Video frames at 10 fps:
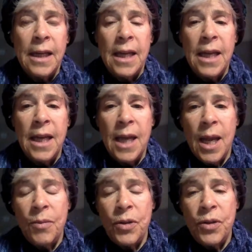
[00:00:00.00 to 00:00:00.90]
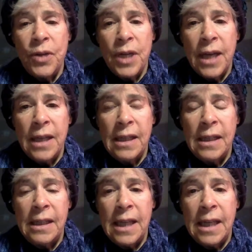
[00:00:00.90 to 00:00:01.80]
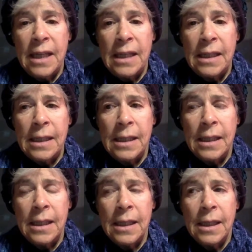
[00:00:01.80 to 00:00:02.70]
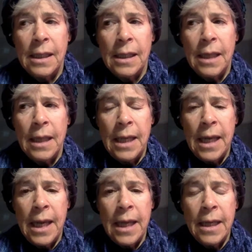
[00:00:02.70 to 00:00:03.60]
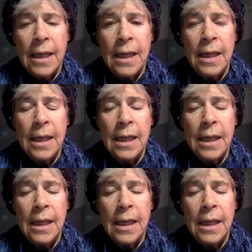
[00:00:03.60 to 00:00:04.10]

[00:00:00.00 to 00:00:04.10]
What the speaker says: He came to the United States and Canada,